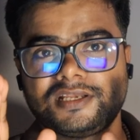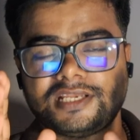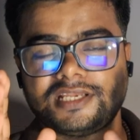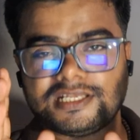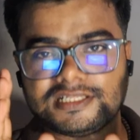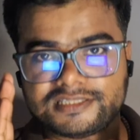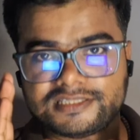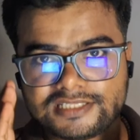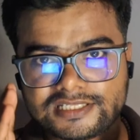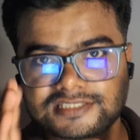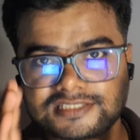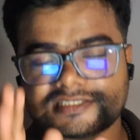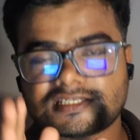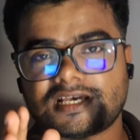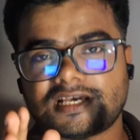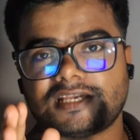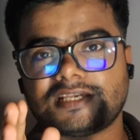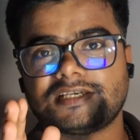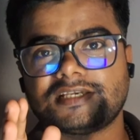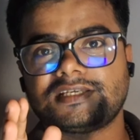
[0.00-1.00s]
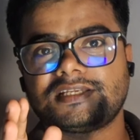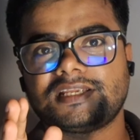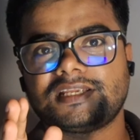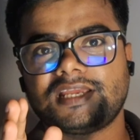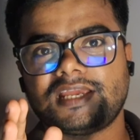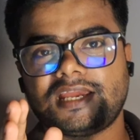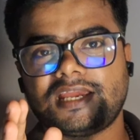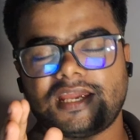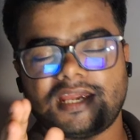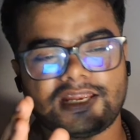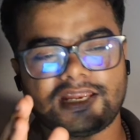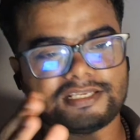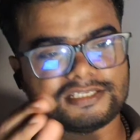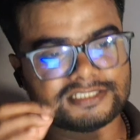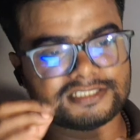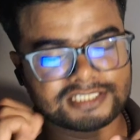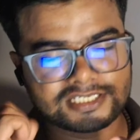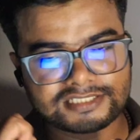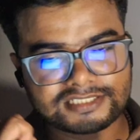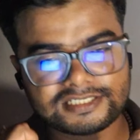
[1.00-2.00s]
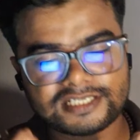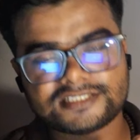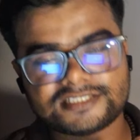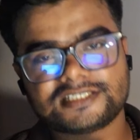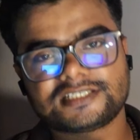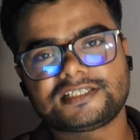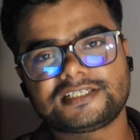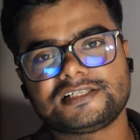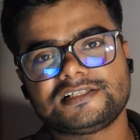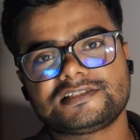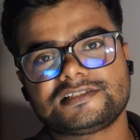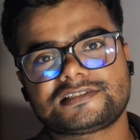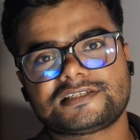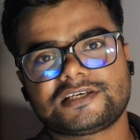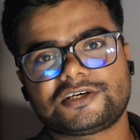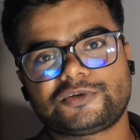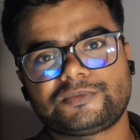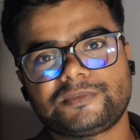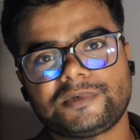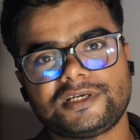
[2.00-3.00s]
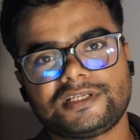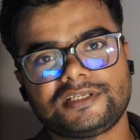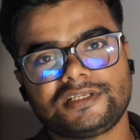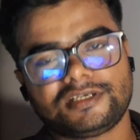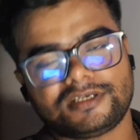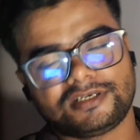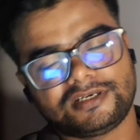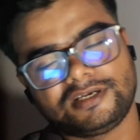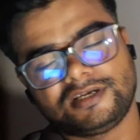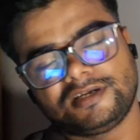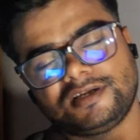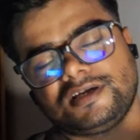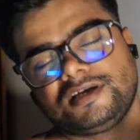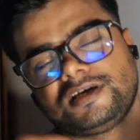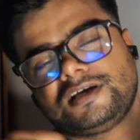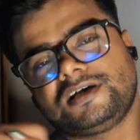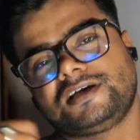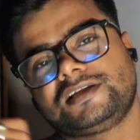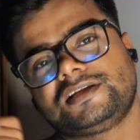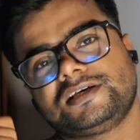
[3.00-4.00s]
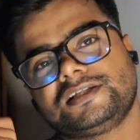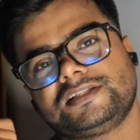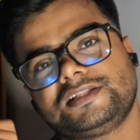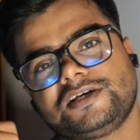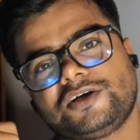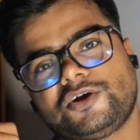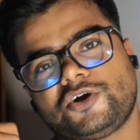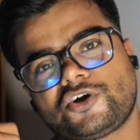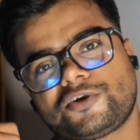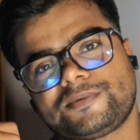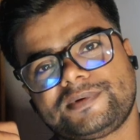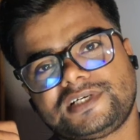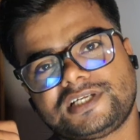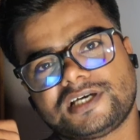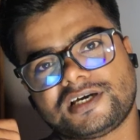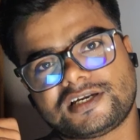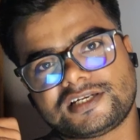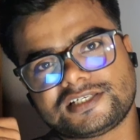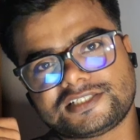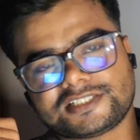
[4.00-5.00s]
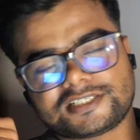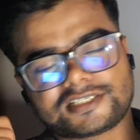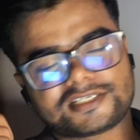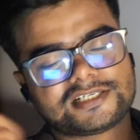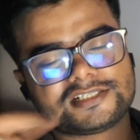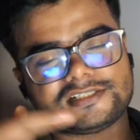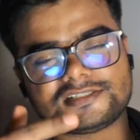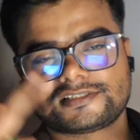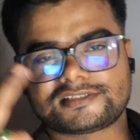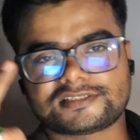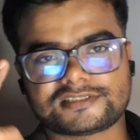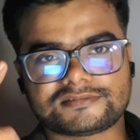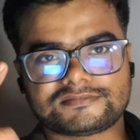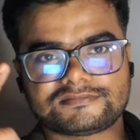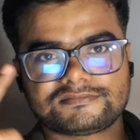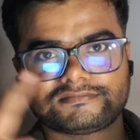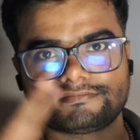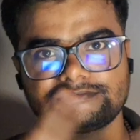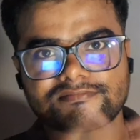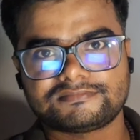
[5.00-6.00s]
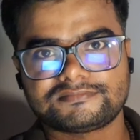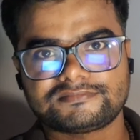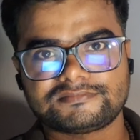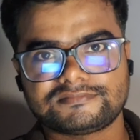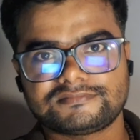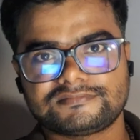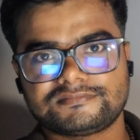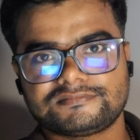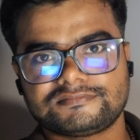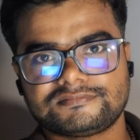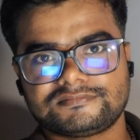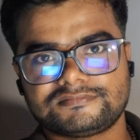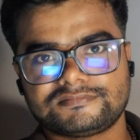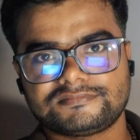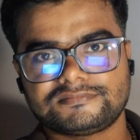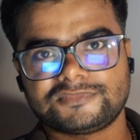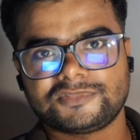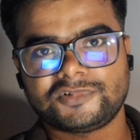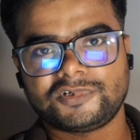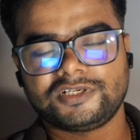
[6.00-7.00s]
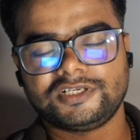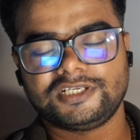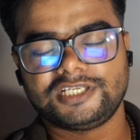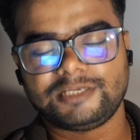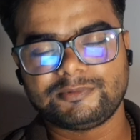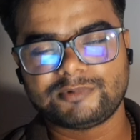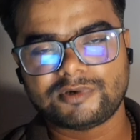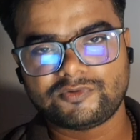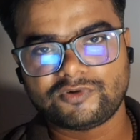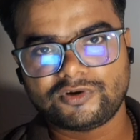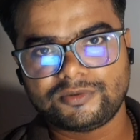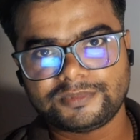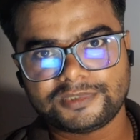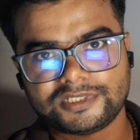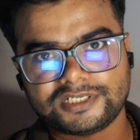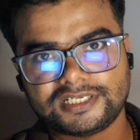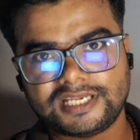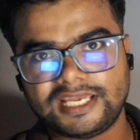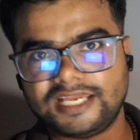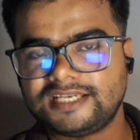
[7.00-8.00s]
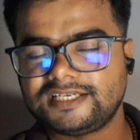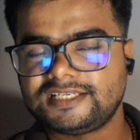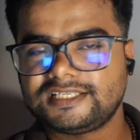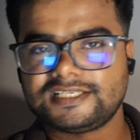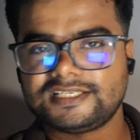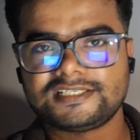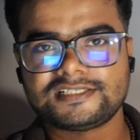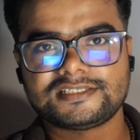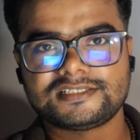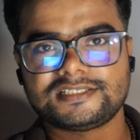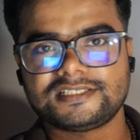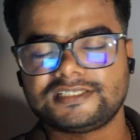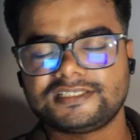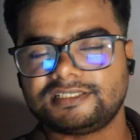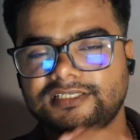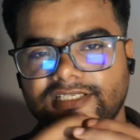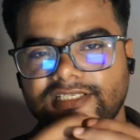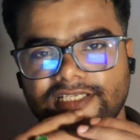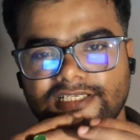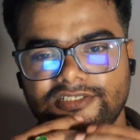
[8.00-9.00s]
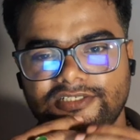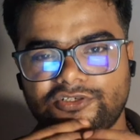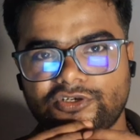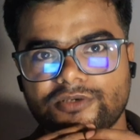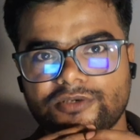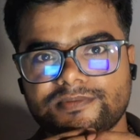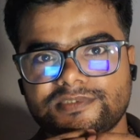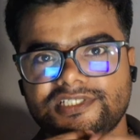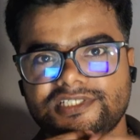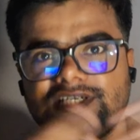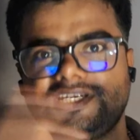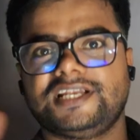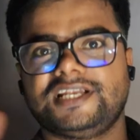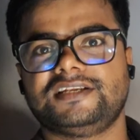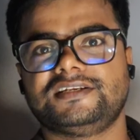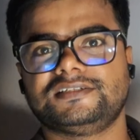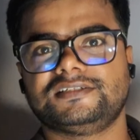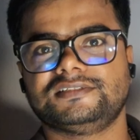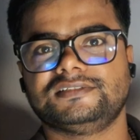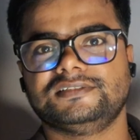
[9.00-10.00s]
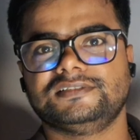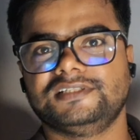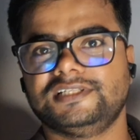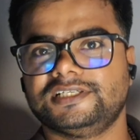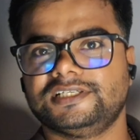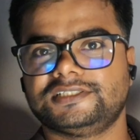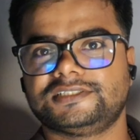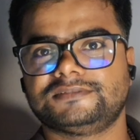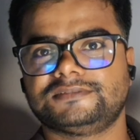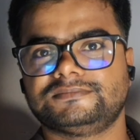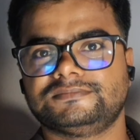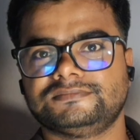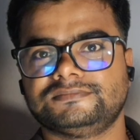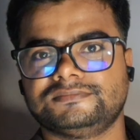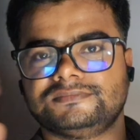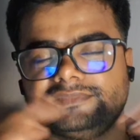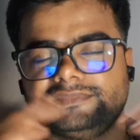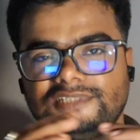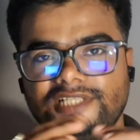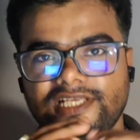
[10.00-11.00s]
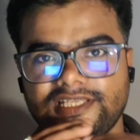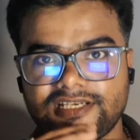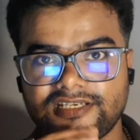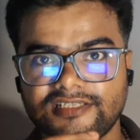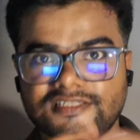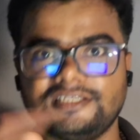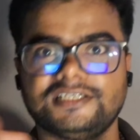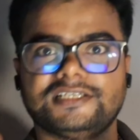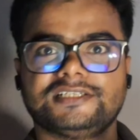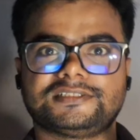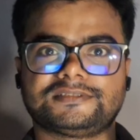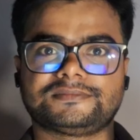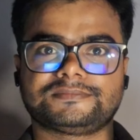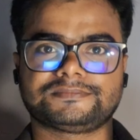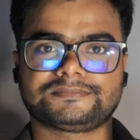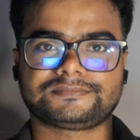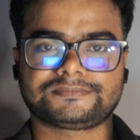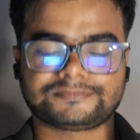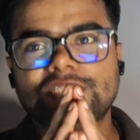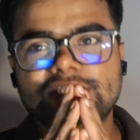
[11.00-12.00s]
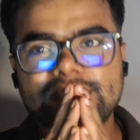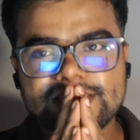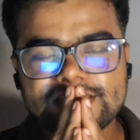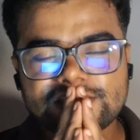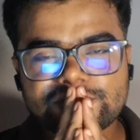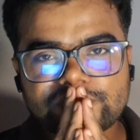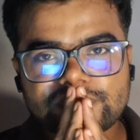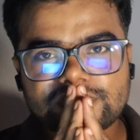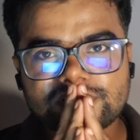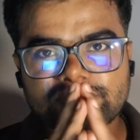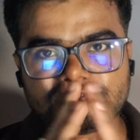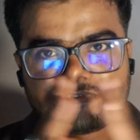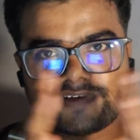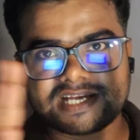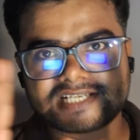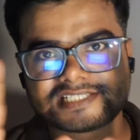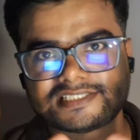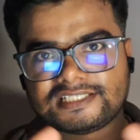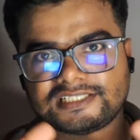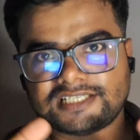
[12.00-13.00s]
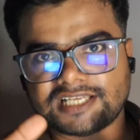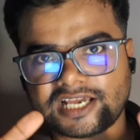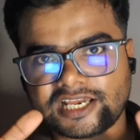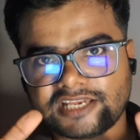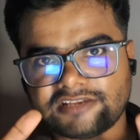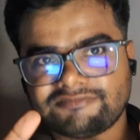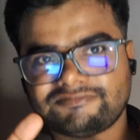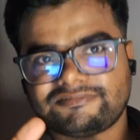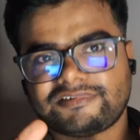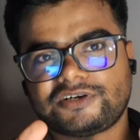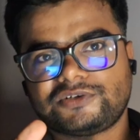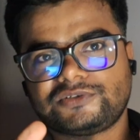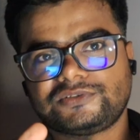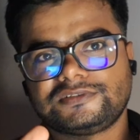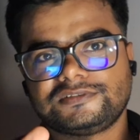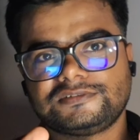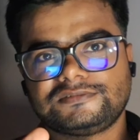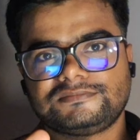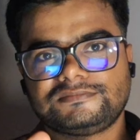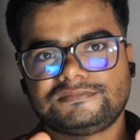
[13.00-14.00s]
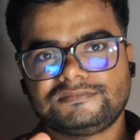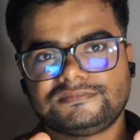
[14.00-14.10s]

in the Sire, and just as he kills Saruman, another Hobbit archer kills Grima Wormtongue, and he drops dead there, then and there. So these are the facts that I found